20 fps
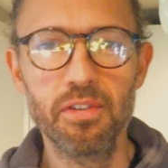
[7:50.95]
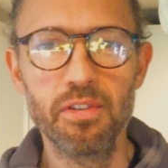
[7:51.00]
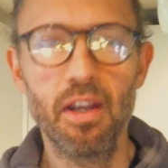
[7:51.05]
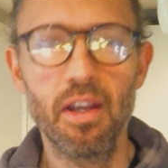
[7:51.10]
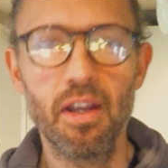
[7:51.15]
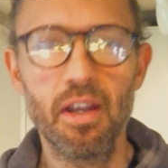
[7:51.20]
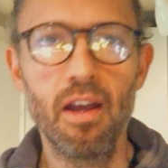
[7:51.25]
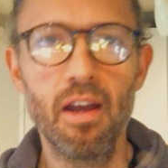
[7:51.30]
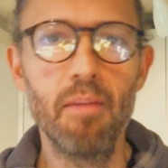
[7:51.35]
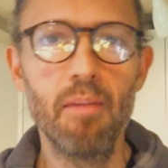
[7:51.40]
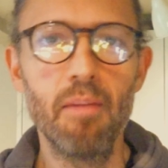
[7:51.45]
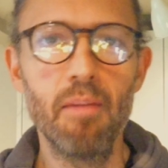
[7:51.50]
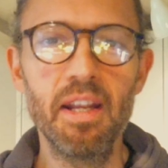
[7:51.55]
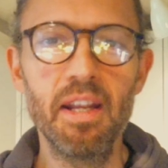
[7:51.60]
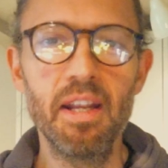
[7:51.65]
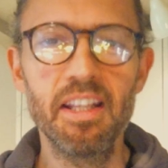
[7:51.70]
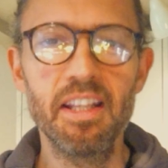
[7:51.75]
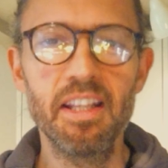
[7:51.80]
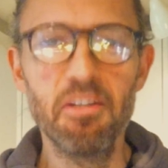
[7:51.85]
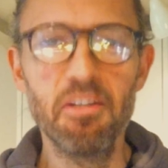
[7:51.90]

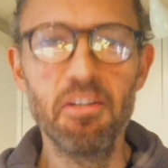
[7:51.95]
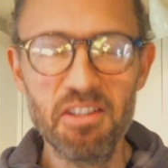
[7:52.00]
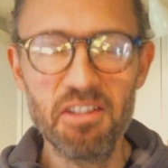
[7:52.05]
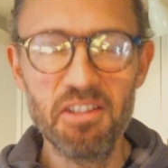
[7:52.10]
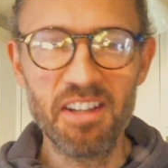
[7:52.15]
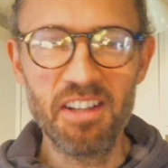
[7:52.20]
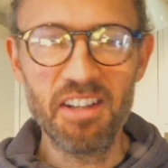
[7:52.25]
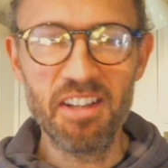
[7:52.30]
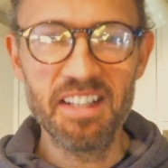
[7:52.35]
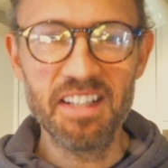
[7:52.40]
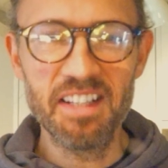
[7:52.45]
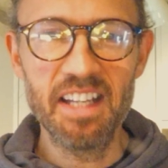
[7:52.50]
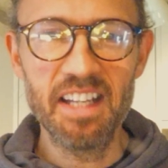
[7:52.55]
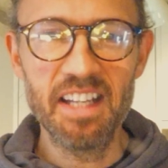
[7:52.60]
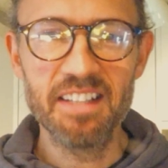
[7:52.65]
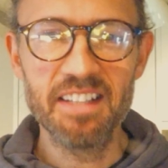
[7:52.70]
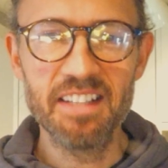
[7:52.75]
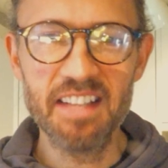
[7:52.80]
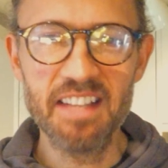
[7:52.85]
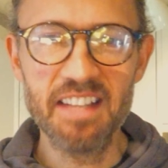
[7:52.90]
Anything you're interested in
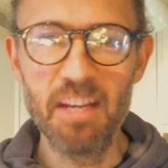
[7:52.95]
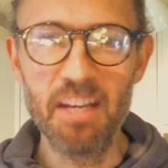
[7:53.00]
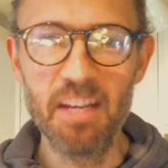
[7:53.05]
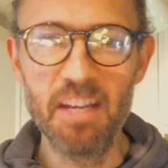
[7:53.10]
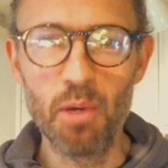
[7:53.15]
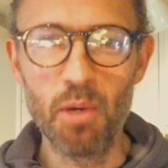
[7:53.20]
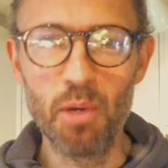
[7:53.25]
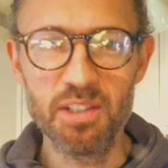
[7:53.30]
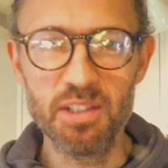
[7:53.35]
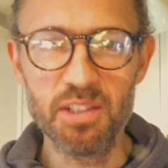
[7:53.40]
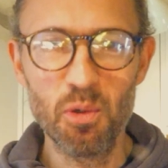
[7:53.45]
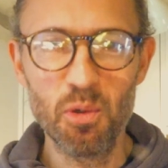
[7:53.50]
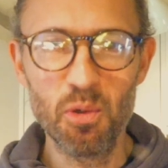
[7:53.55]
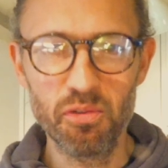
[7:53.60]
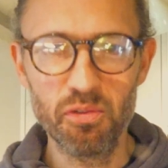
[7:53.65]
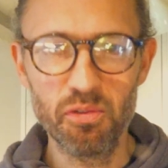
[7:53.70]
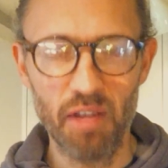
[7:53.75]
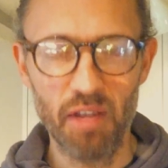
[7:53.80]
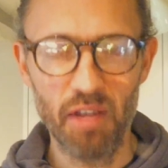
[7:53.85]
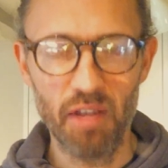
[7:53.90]
seeing what it scores
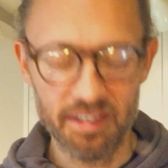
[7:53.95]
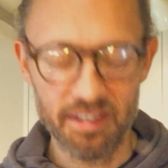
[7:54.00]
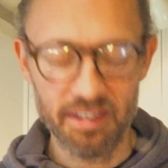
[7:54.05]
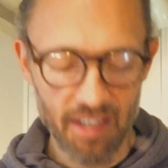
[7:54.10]
for us.